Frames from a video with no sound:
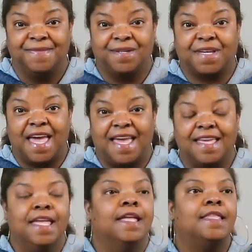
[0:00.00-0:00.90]

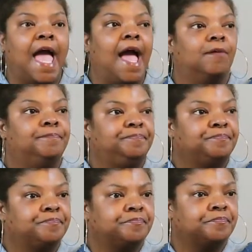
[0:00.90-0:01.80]
Okay. Now,
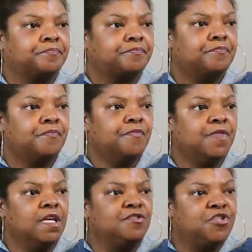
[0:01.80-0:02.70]

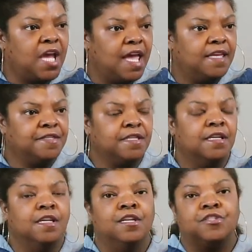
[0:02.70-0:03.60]
Jess,
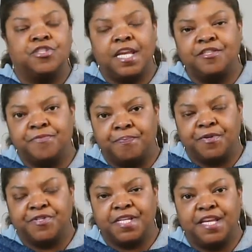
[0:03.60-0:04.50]
she
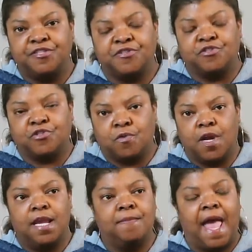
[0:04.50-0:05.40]
proceeds to
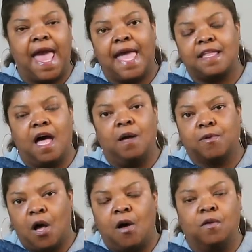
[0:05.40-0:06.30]
scream at
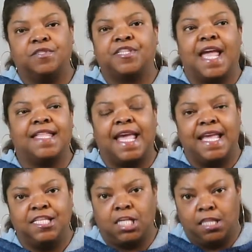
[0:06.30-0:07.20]
Colt, saying that
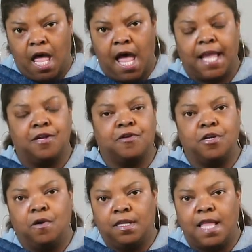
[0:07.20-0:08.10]
he's a liar.
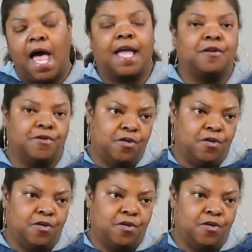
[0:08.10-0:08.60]
You're a liar.